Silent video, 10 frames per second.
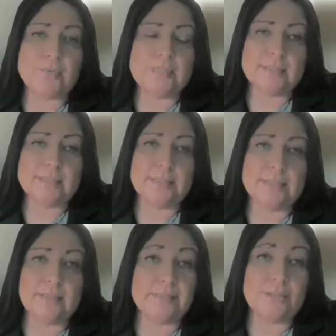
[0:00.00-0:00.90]
Services
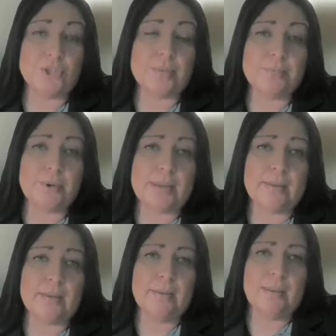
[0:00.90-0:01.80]
is in
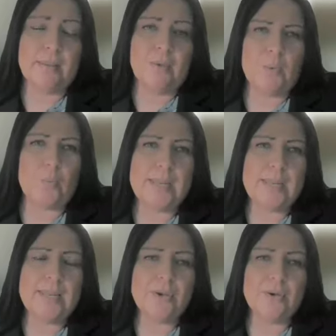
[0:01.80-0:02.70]
jeopardy, when we
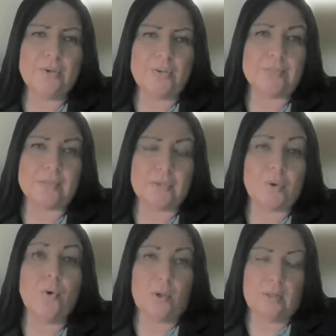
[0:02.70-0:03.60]
hear that the
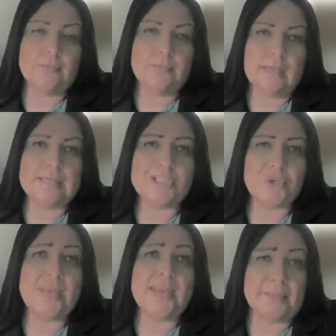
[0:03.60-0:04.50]
goal is
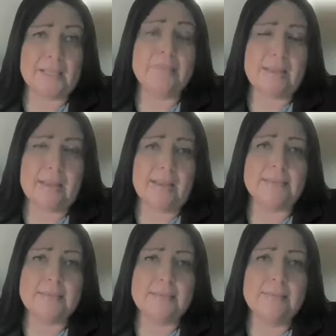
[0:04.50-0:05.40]
to
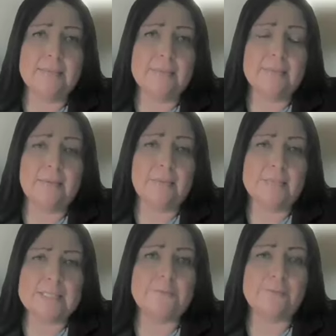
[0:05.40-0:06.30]
eliminate
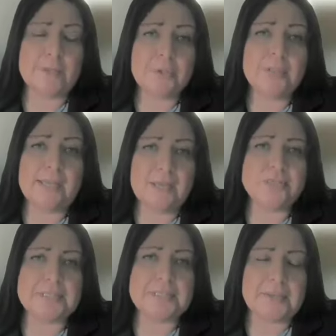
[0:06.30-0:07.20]
this federal
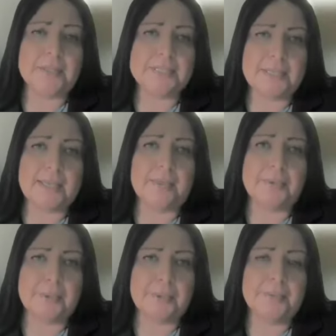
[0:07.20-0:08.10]
agency
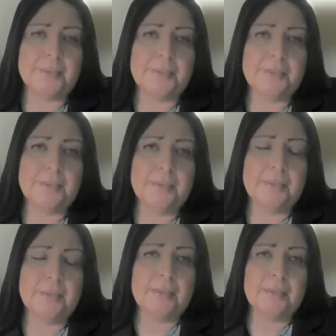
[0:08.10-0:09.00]
altogether,
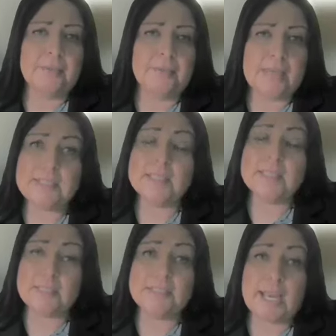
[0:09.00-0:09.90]
that's a
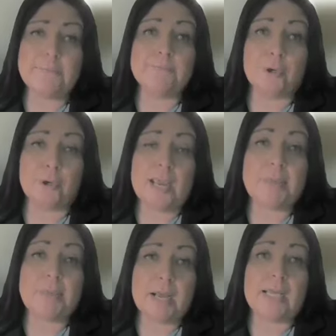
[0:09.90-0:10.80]
time for
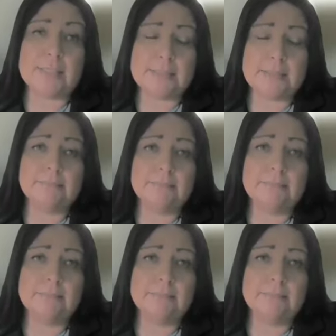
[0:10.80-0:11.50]
great pause.